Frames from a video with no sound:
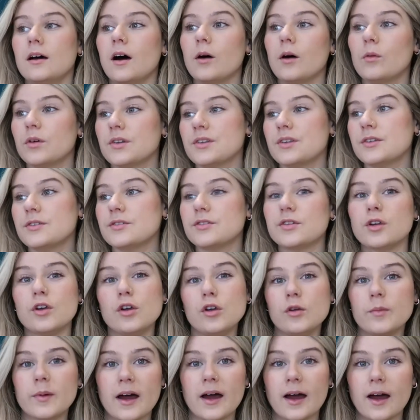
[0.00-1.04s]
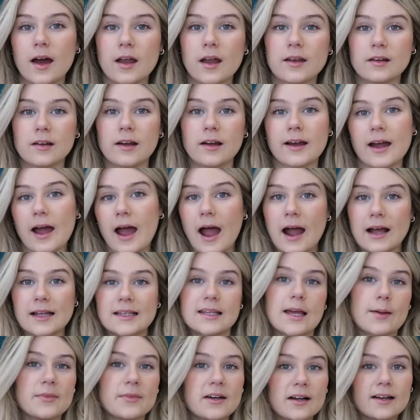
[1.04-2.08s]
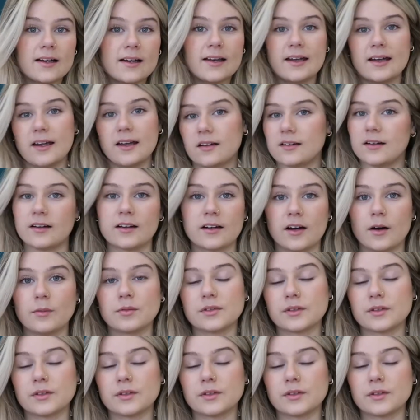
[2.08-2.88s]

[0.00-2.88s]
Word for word: I wasn't too bad, like academically, like I